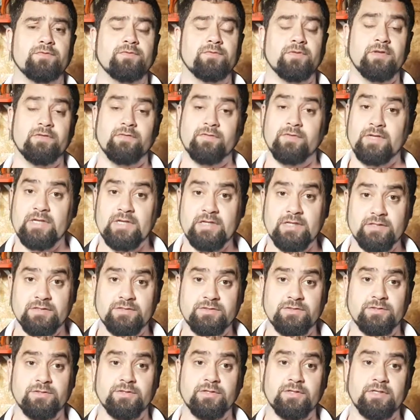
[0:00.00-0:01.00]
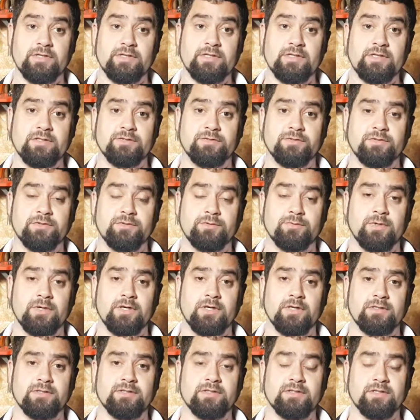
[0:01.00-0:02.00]
If it is, you're going to need
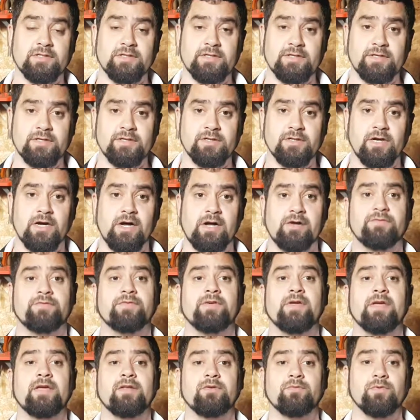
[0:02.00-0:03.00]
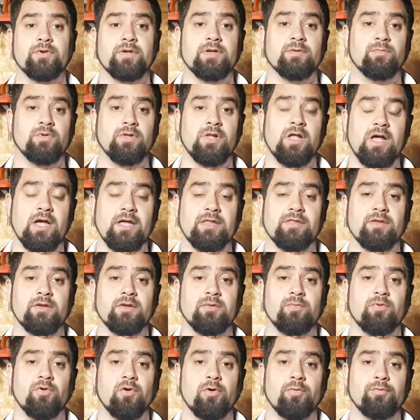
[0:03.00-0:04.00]
to clean it off and reapply the
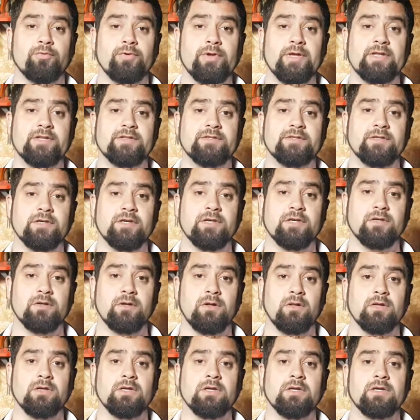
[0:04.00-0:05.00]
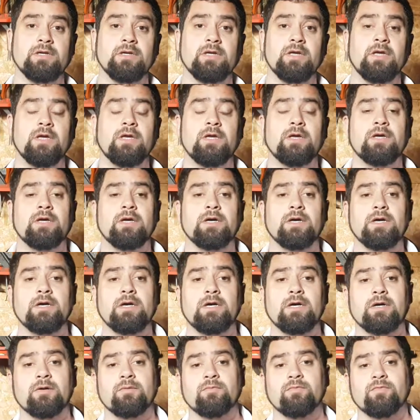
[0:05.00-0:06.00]
appropriate caulking
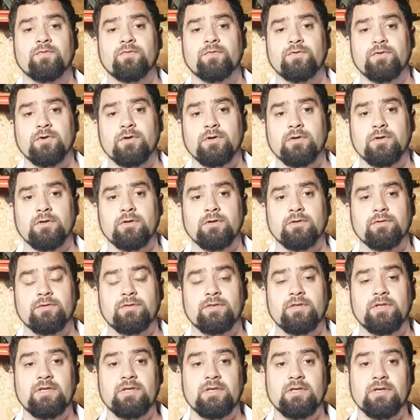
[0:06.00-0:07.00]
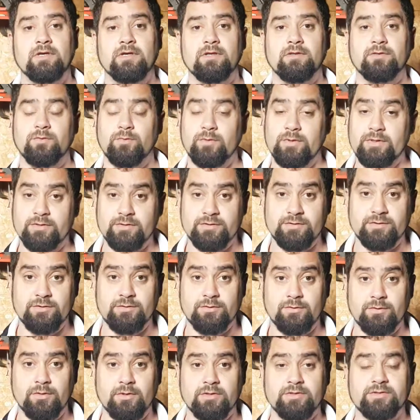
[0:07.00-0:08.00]
for the windows and
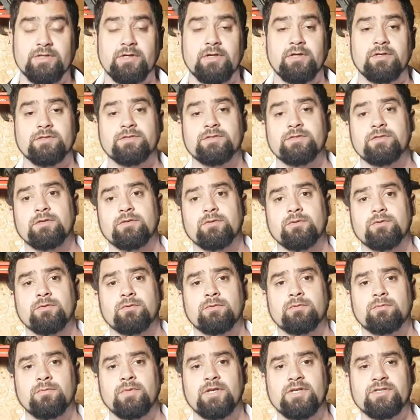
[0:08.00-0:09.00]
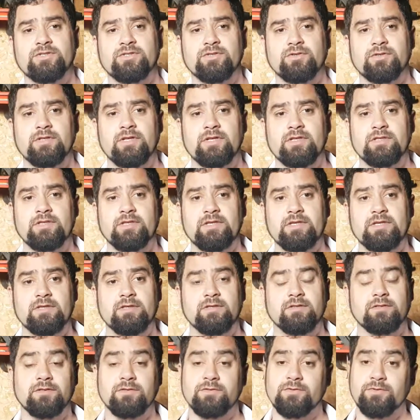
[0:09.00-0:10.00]
doors. Also, make sure that
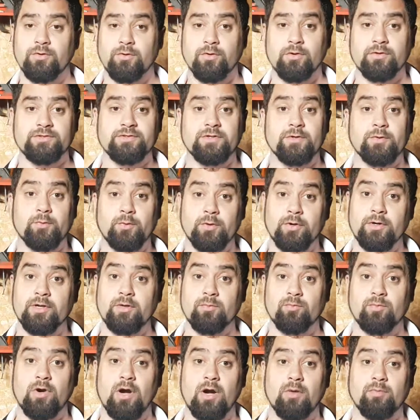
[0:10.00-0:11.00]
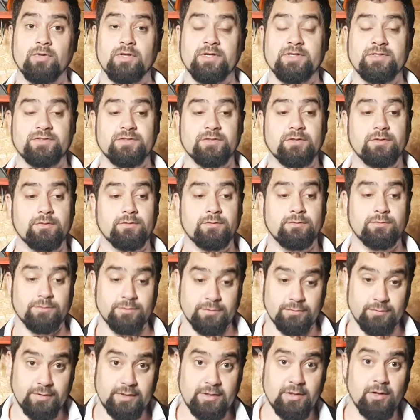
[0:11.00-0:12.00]
the doors are working properly. So,
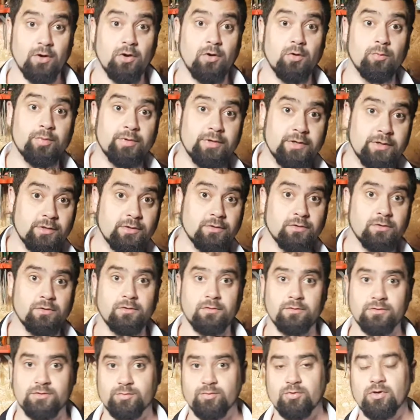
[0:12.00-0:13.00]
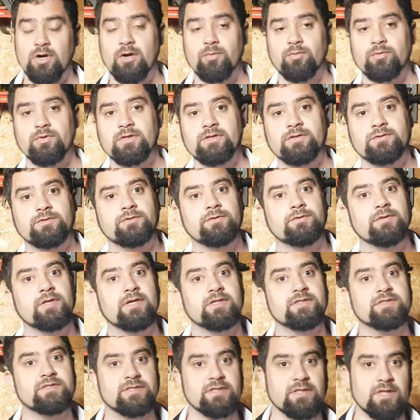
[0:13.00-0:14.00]
do they open and close properly? Do
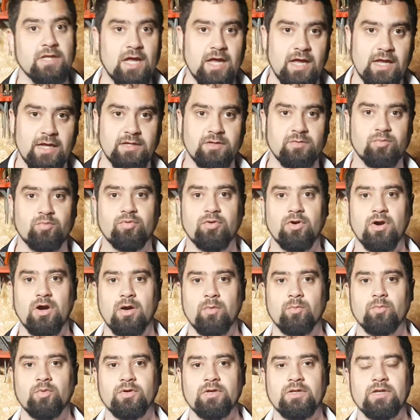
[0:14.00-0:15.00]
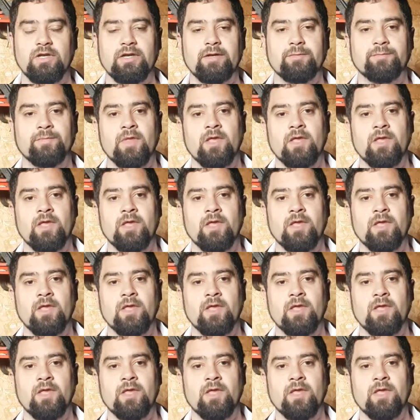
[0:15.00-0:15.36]
they slide properly?